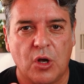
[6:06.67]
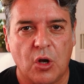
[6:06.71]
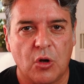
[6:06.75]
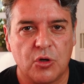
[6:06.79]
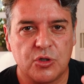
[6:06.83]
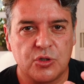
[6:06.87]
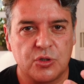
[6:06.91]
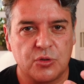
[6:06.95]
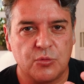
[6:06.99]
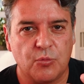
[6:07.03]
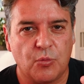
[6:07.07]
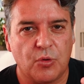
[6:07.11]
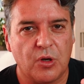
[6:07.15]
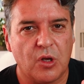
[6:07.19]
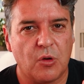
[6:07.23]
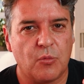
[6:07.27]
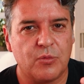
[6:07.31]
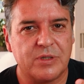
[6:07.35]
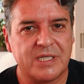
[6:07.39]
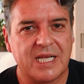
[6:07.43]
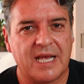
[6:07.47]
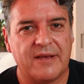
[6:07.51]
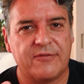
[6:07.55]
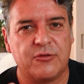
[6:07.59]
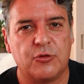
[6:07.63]

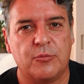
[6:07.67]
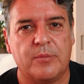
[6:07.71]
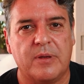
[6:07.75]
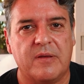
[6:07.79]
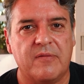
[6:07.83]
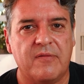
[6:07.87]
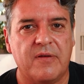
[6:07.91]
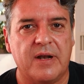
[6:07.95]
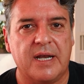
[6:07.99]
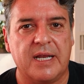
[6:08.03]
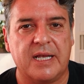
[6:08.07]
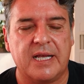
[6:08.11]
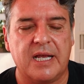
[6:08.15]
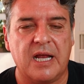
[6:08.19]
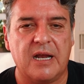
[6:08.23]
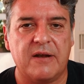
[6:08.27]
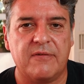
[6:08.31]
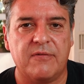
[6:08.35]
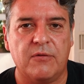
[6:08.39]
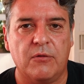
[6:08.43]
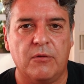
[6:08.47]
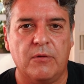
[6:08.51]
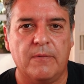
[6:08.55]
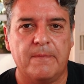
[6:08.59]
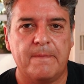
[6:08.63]
always have to be very
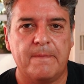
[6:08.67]
careful.